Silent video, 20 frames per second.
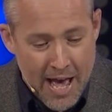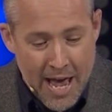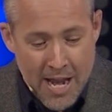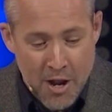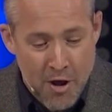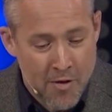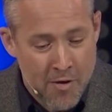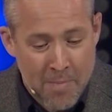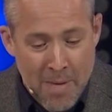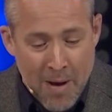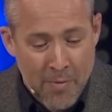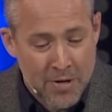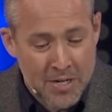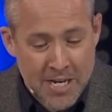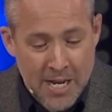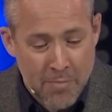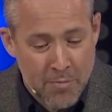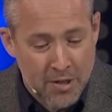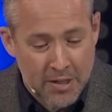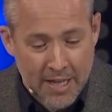I know that my
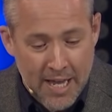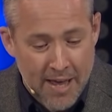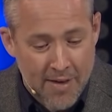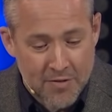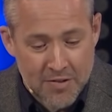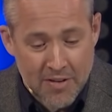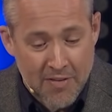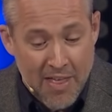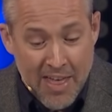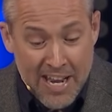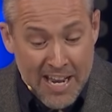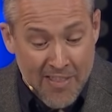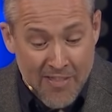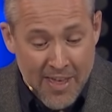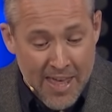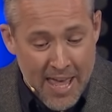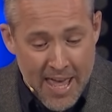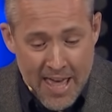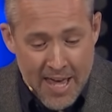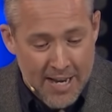Redeemer lives and that in
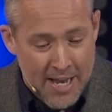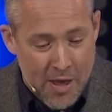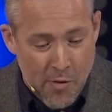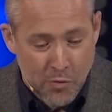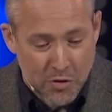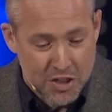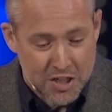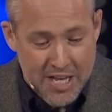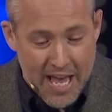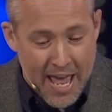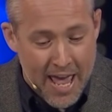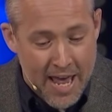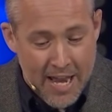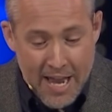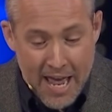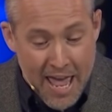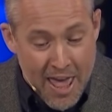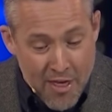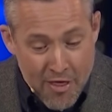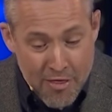the end he will
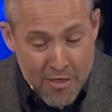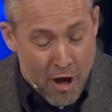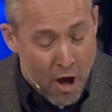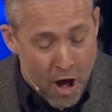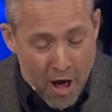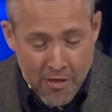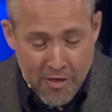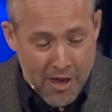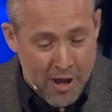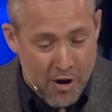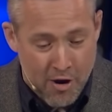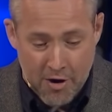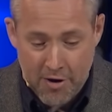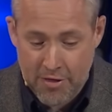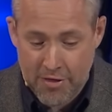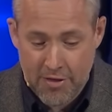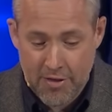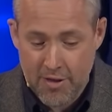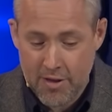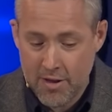stand in, on the
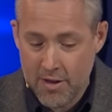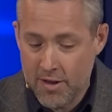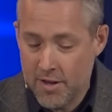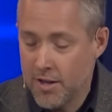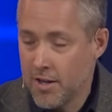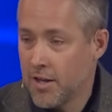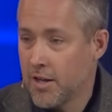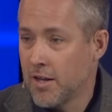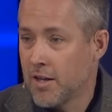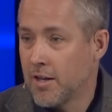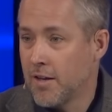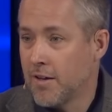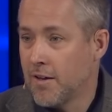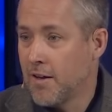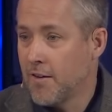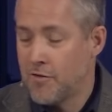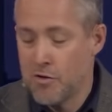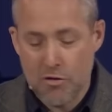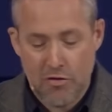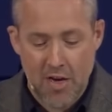earth.
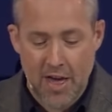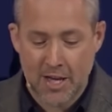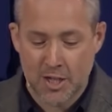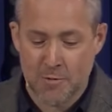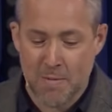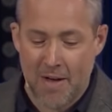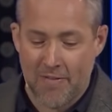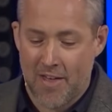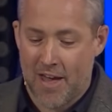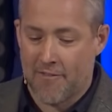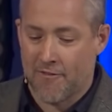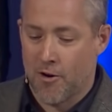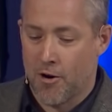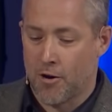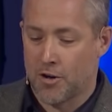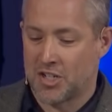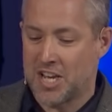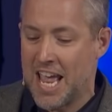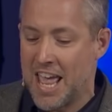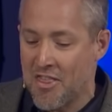A few things about that
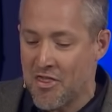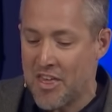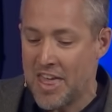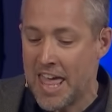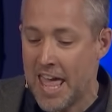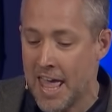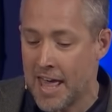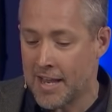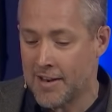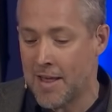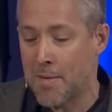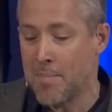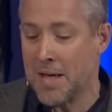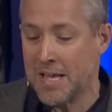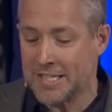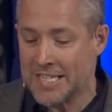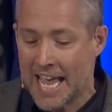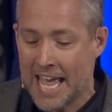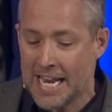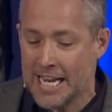verse. In the end, that
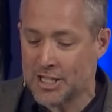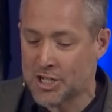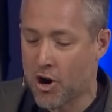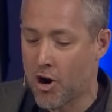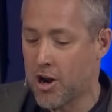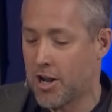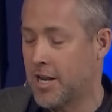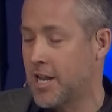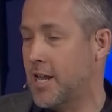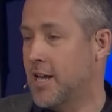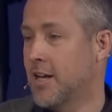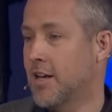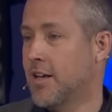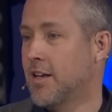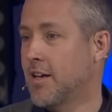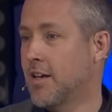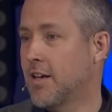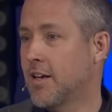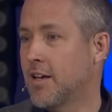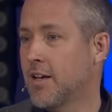means in eternity.
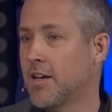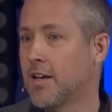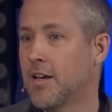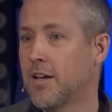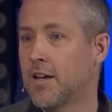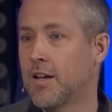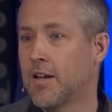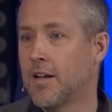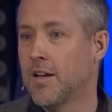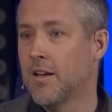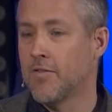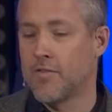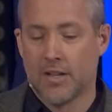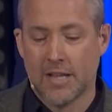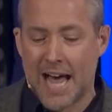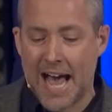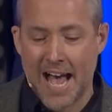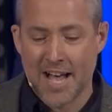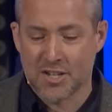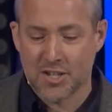
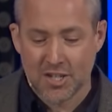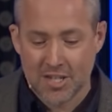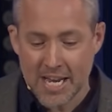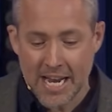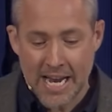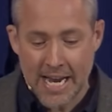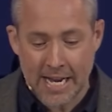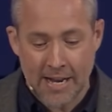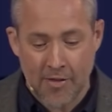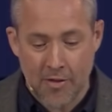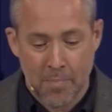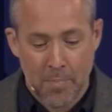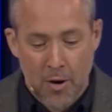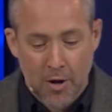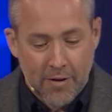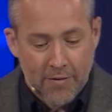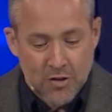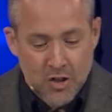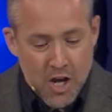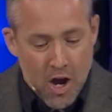The last scene in the
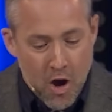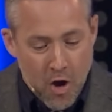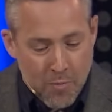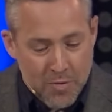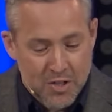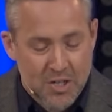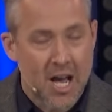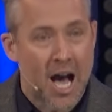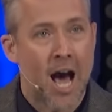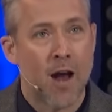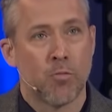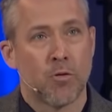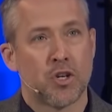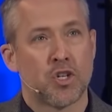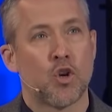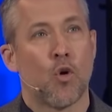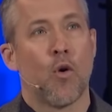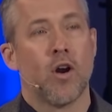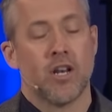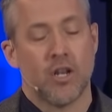book of Job is God
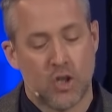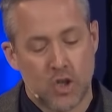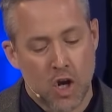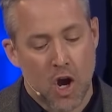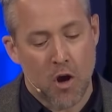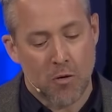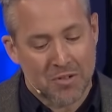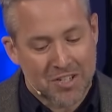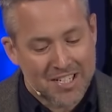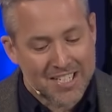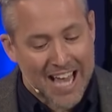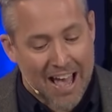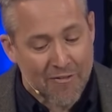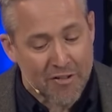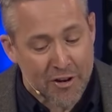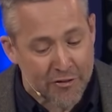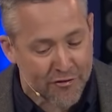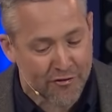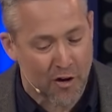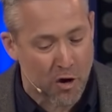restoring to Job
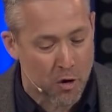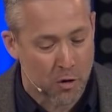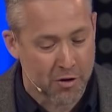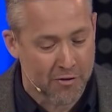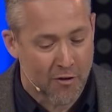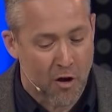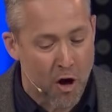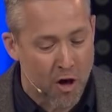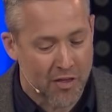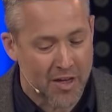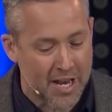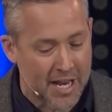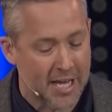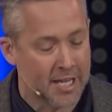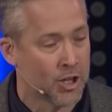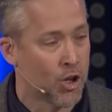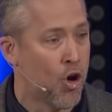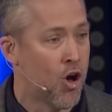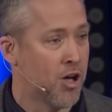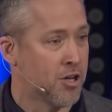sevenfold of all that he
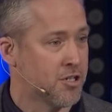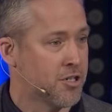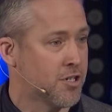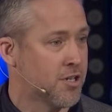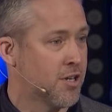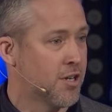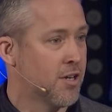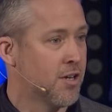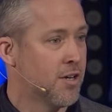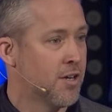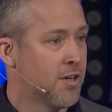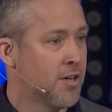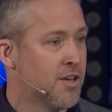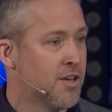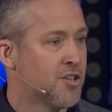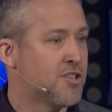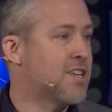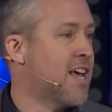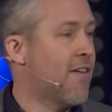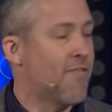had lost.
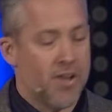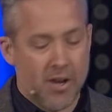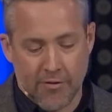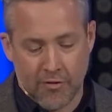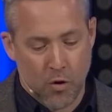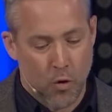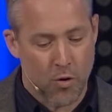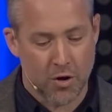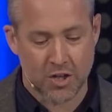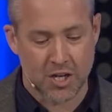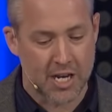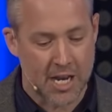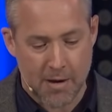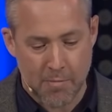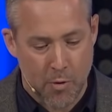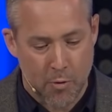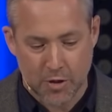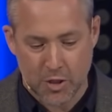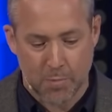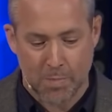Seven, of course, in
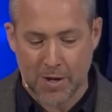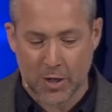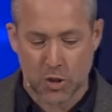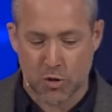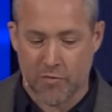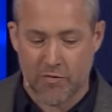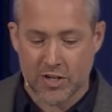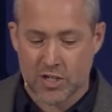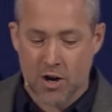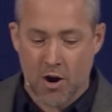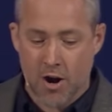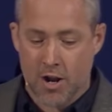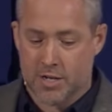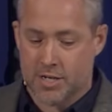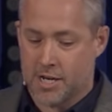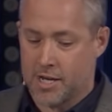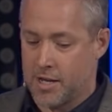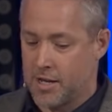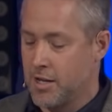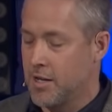Hebrew is a picture of
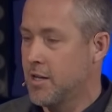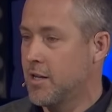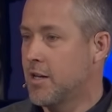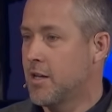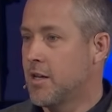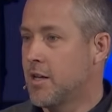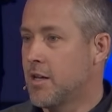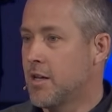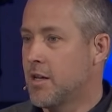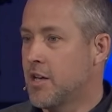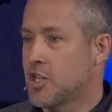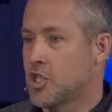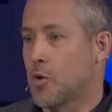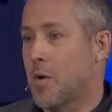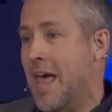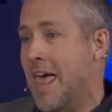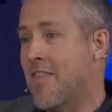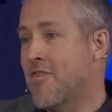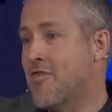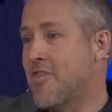eternity.
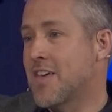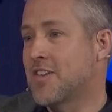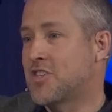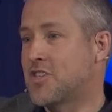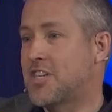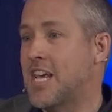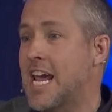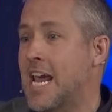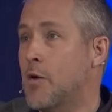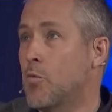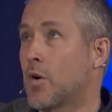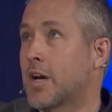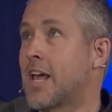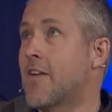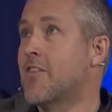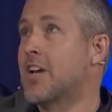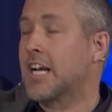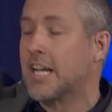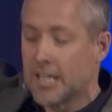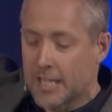So, in this scene, we're
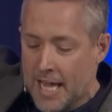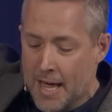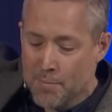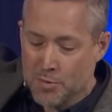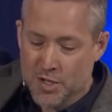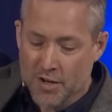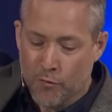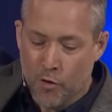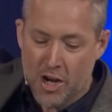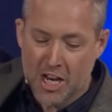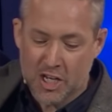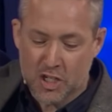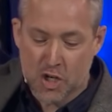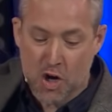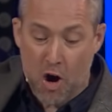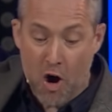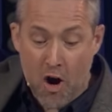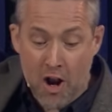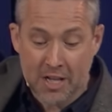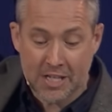given a glimpse of what
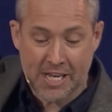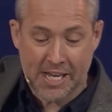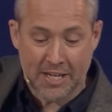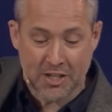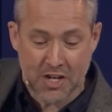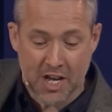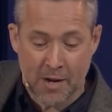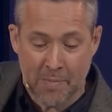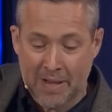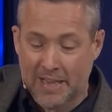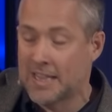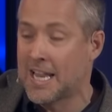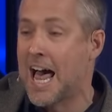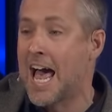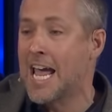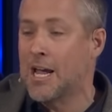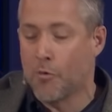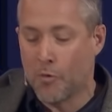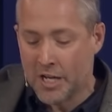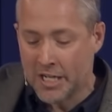eternity is going to be
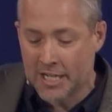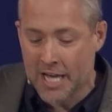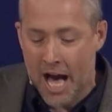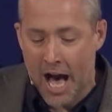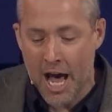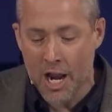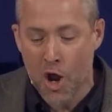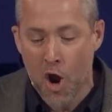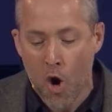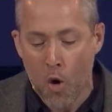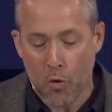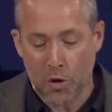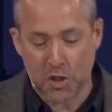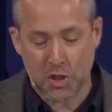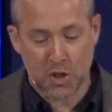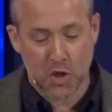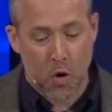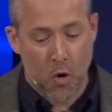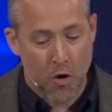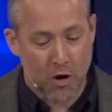like when God
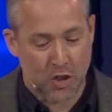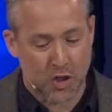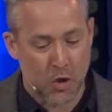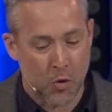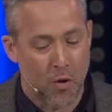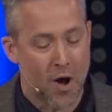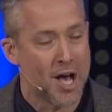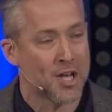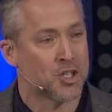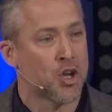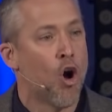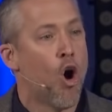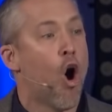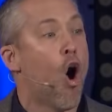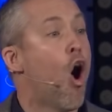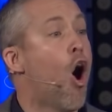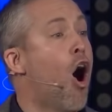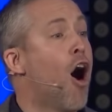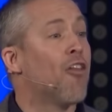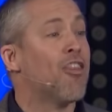restores to us
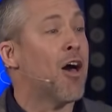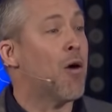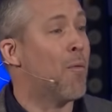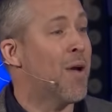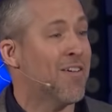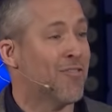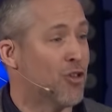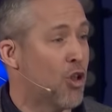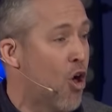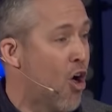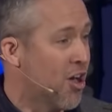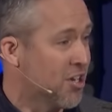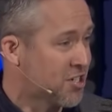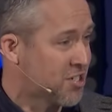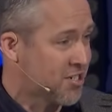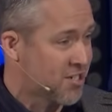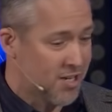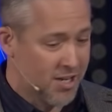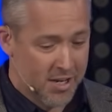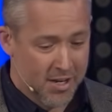all that we've
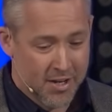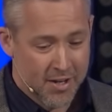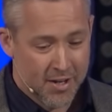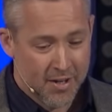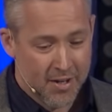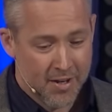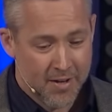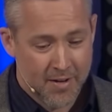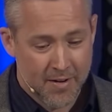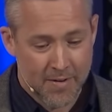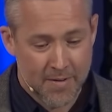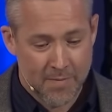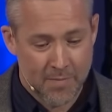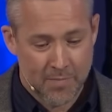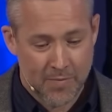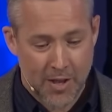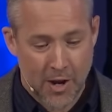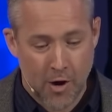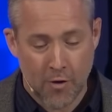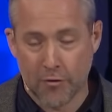lost
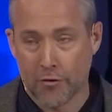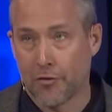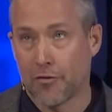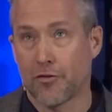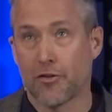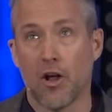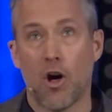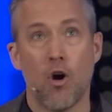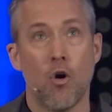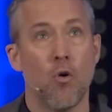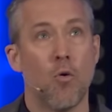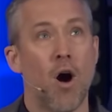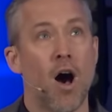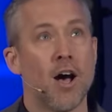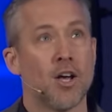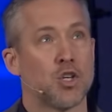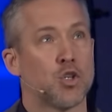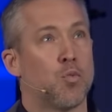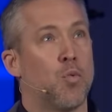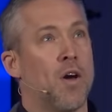and overflow
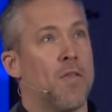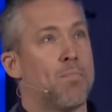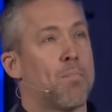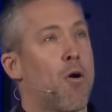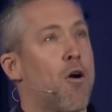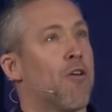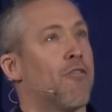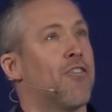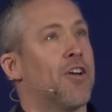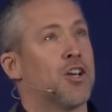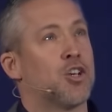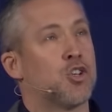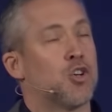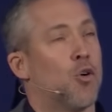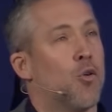us with perfect